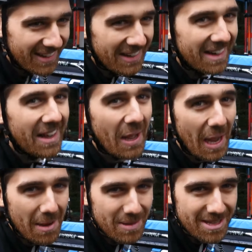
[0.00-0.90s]
Cut.
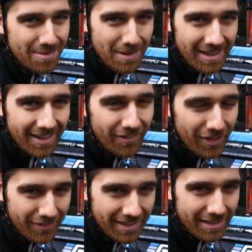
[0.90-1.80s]
Happy
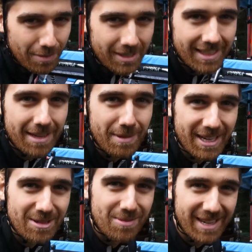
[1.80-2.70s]
50th birthday,
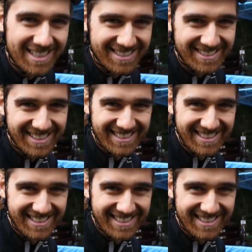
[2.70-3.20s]
Michael Brazel.